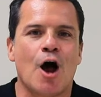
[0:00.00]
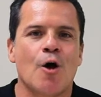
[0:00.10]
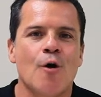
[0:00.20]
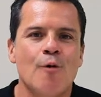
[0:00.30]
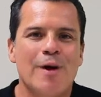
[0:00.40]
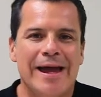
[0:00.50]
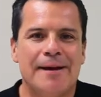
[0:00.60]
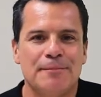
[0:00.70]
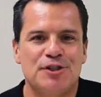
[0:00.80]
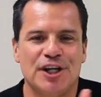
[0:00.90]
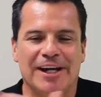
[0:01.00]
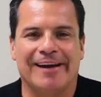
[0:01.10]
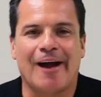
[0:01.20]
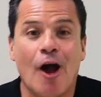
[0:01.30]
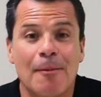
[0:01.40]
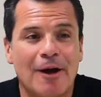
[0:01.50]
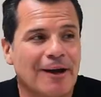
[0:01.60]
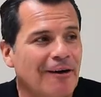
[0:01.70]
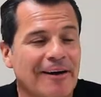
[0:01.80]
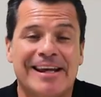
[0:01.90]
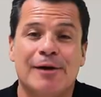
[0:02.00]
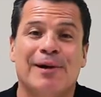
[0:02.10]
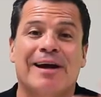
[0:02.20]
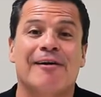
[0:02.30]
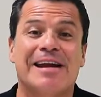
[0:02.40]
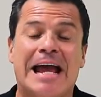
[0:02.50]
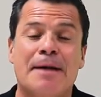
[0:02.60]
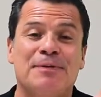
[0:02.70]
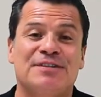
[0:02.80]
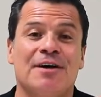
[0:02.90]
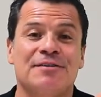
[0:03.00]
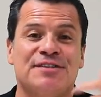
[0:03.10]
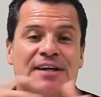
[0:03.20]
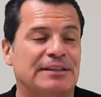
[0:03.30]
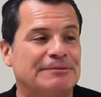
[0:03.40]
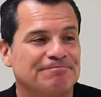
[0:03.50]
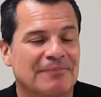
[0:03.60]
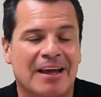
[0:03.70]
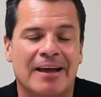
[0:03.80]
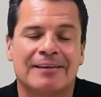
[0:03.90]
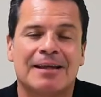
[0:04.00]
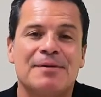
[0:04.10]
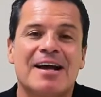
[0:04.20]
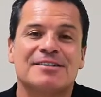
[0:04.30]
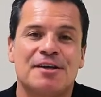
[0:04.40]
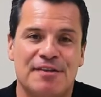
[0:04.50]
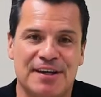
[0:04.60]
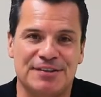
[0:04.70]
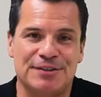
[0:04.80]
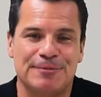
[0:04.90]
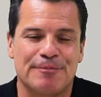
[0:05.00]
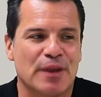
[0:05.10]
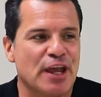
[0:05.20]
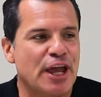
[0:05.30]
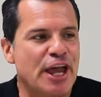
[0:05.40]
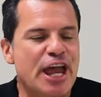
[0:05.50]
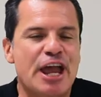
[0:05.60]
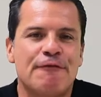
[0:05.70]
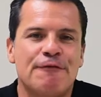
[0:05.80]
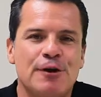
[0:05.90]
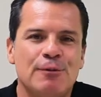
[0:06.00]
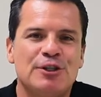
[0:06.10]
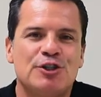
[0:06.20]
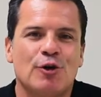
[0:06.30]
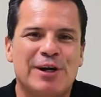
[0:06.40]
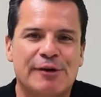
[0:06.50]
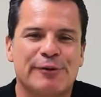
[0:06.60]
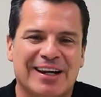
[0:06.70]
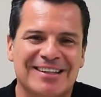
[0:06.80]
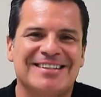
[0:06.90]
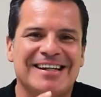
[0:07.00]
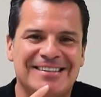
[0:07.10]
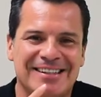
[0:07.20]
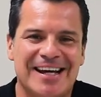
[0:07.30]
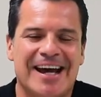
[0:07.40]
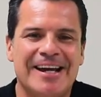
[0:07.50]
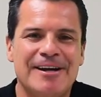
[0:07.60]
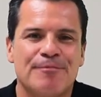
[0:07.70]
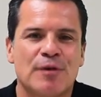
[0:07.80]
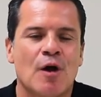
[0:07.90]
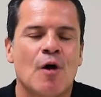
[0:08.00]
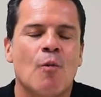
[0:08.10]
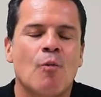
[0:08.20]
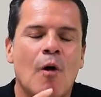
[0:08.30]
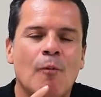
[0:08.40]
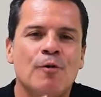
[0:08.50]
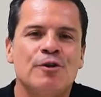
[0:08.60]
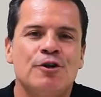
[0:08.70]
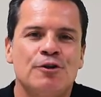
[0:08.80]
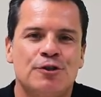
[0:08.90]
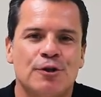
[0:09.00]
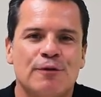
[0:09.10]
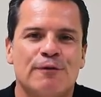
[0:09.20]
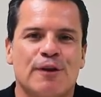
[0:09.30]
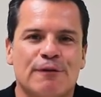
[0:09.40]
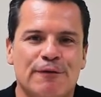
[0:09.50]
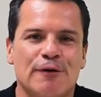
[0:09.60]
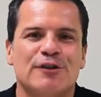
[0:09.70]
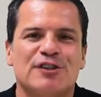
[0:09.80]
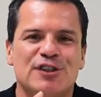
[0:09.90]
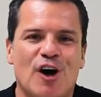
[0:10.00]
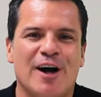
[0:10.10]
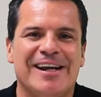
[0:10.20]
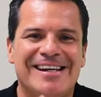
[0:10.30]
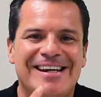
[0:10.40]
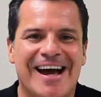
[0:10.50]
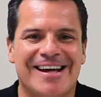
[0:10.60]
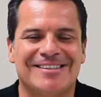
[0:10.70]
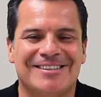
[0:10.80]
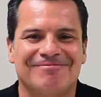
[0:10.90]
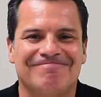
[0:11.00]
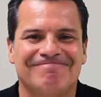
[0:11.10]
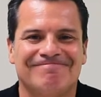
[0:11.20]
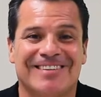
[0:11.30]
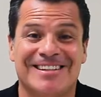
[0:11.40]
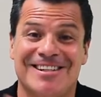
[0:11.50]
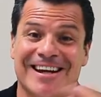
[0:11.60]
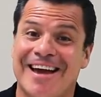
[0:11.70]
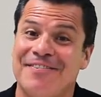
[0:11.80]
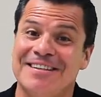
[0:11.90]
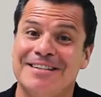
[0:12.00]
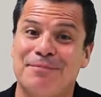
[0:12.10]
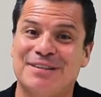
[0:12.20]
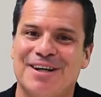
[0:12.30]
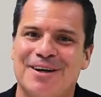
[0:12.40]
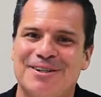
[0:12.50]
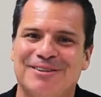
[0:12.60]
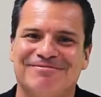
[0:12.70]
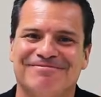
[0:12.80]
O M G. Oh my God, here we are in episode seven. Let me ask you this. If you were joining real estate today, what would you do for the first ninety days? Let's check out this episode.